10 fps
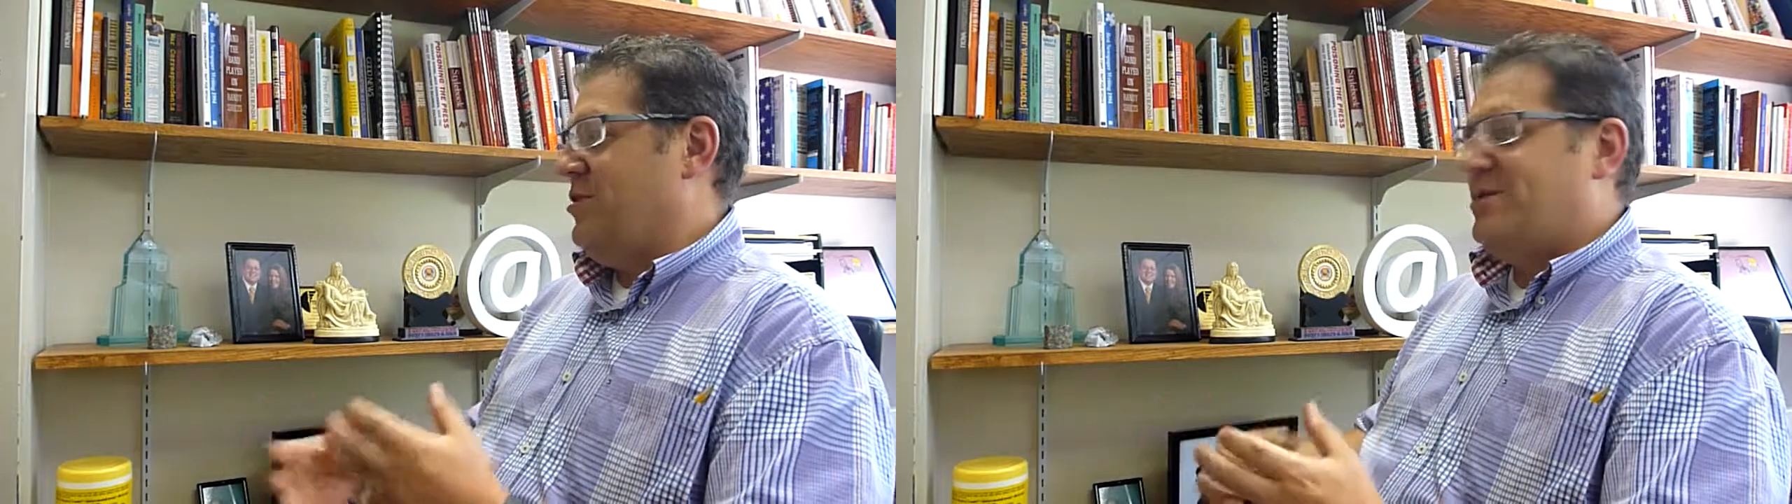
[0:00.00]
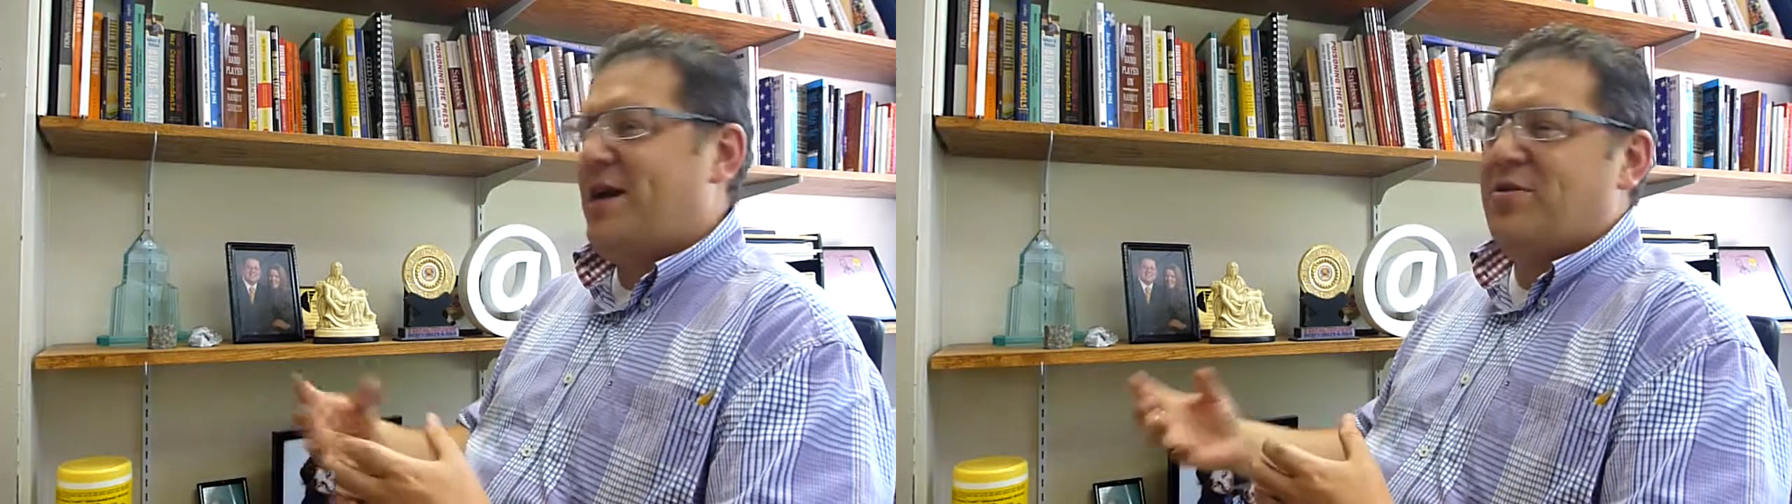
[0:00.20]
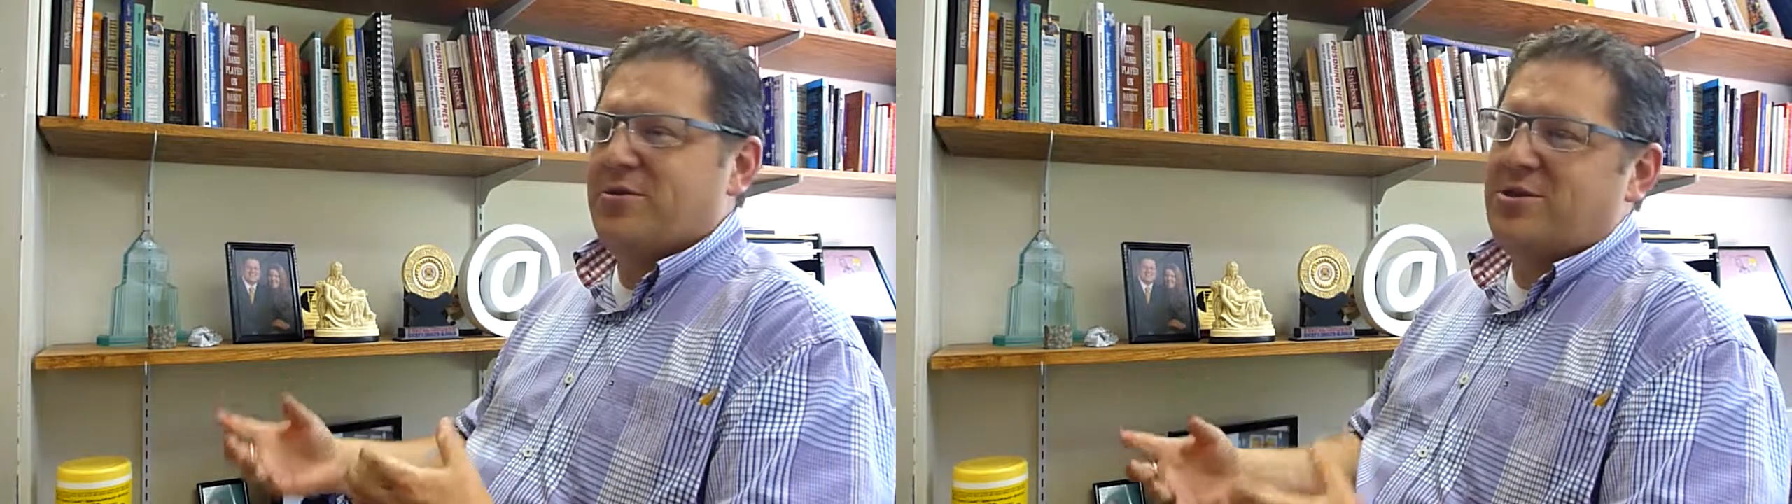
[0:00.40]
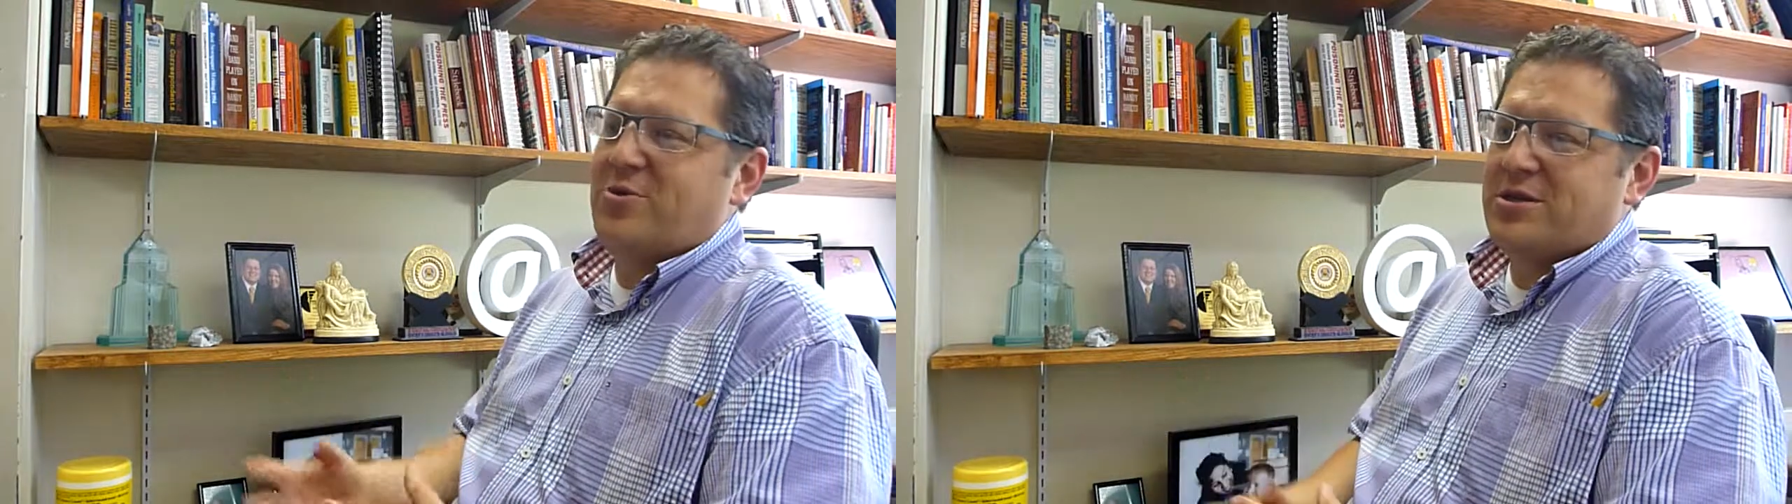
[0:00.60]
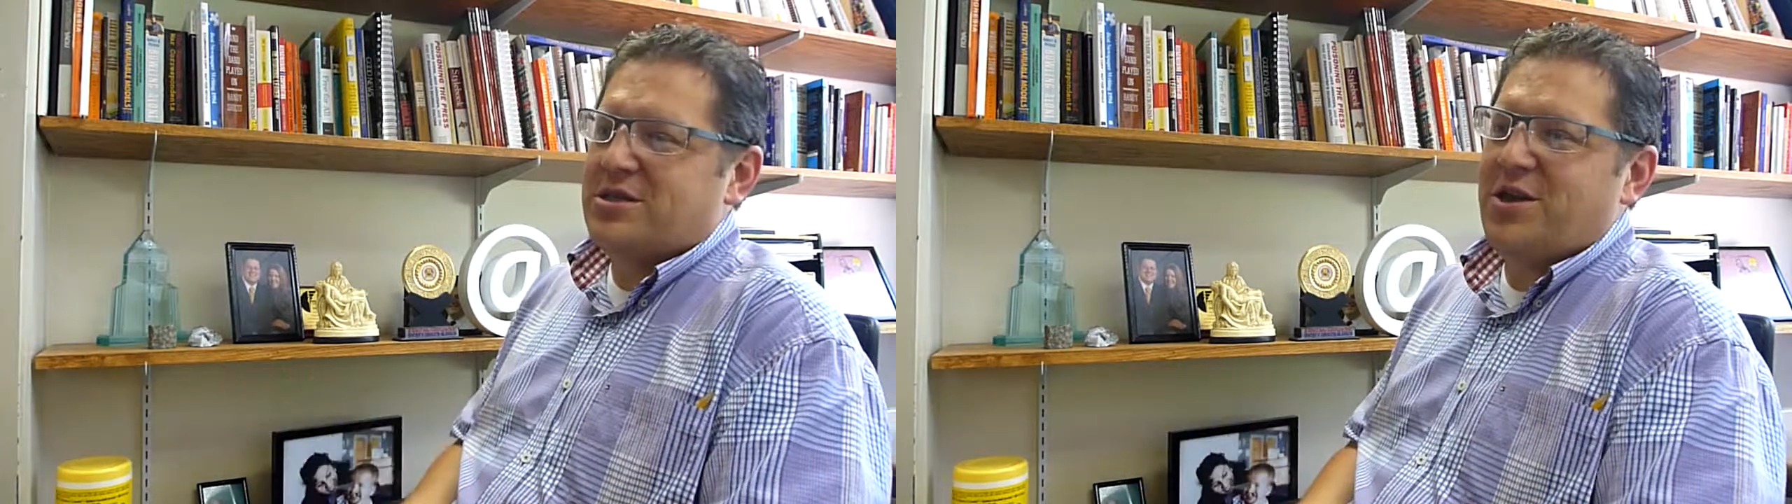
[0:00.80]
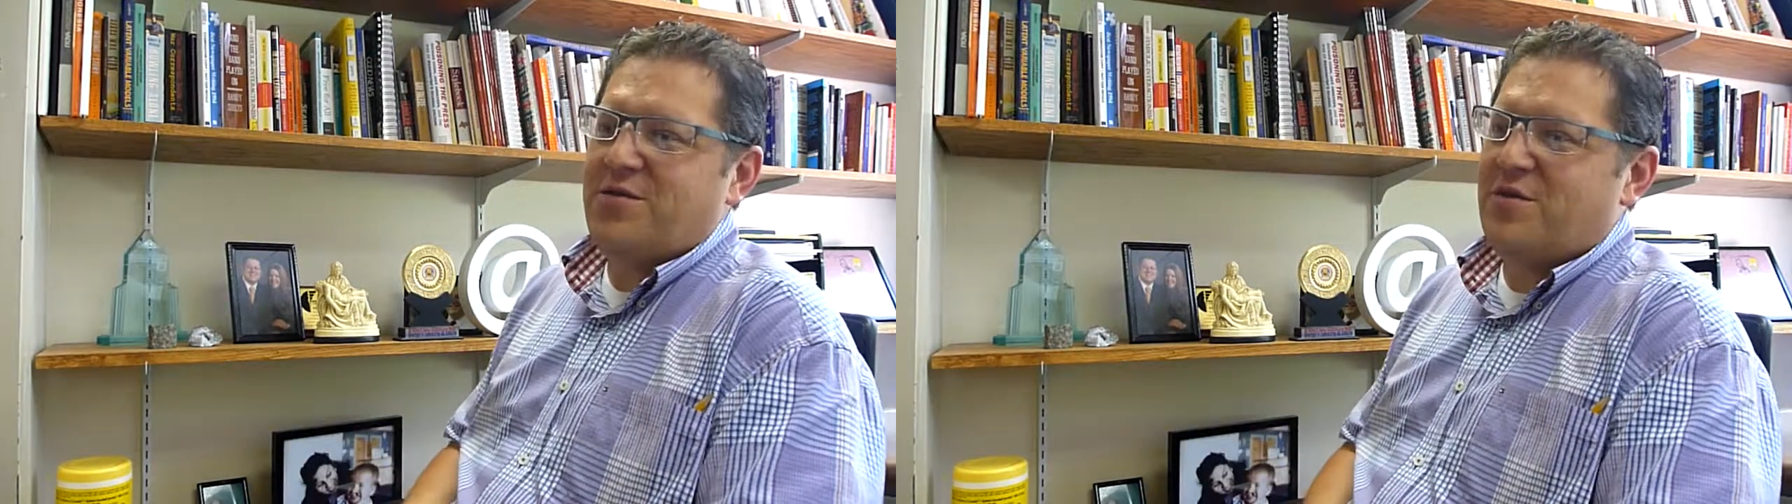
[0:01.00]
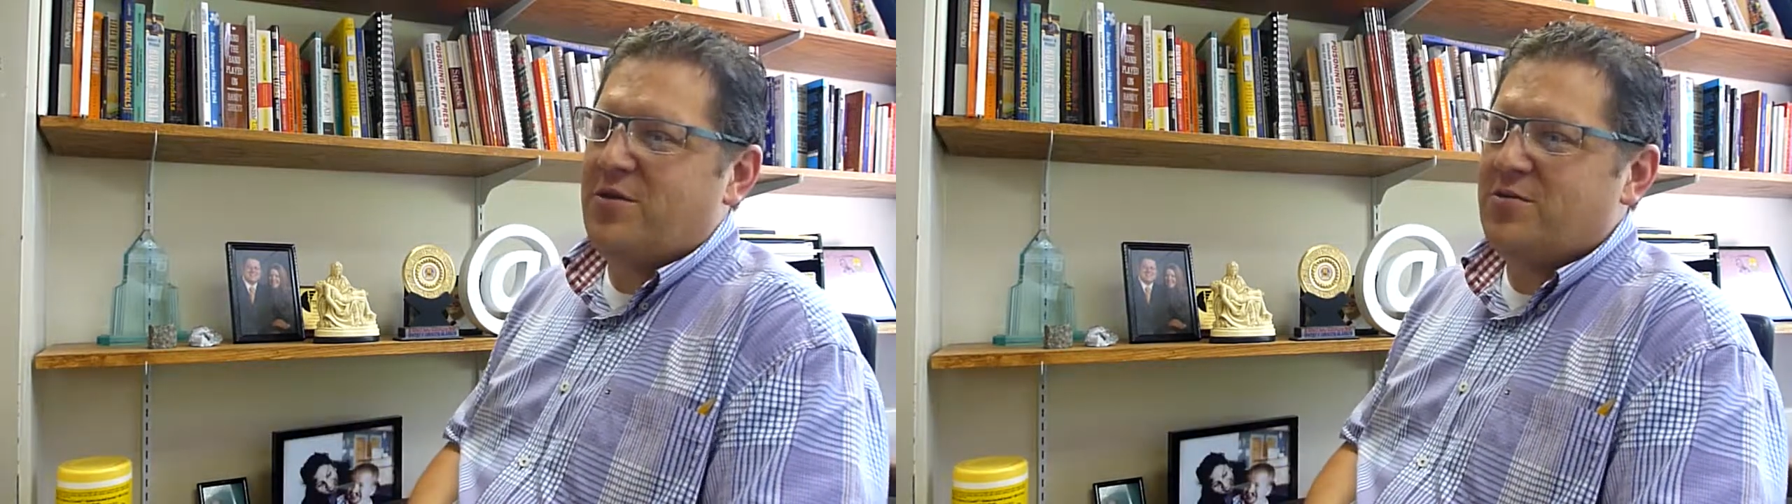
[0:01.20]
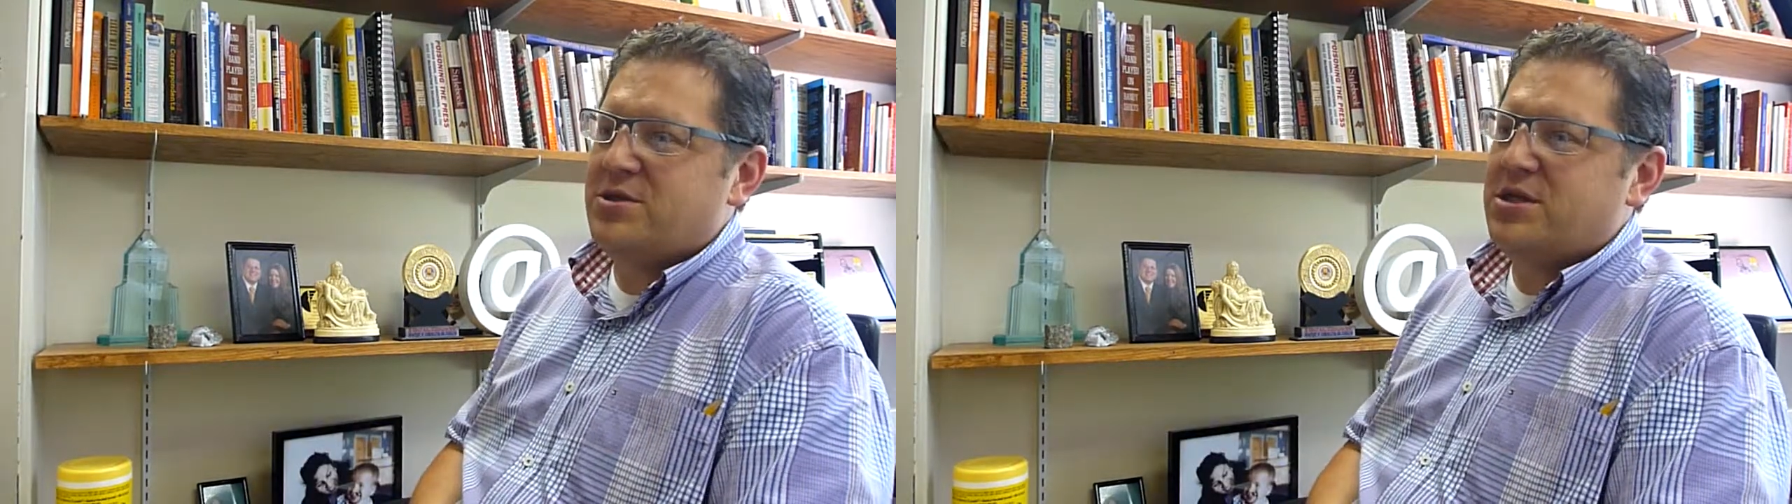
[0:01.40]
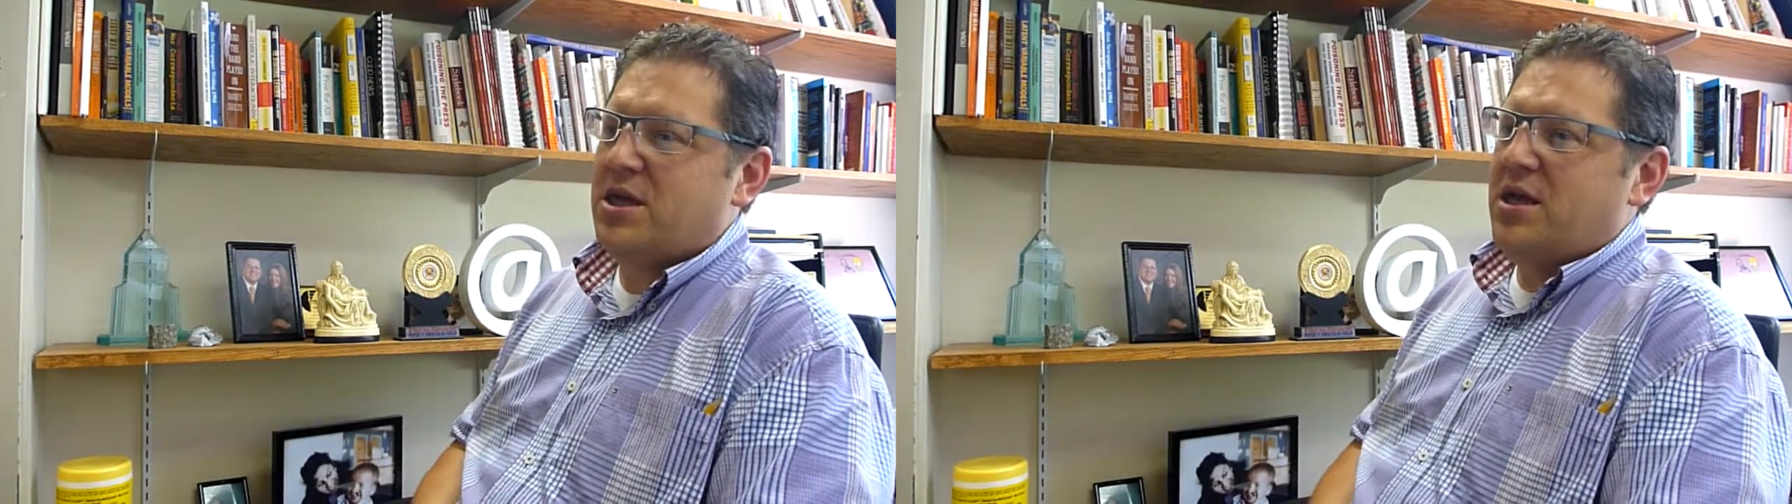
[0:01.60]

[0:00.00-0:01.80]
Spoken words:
tethered to our cell phones,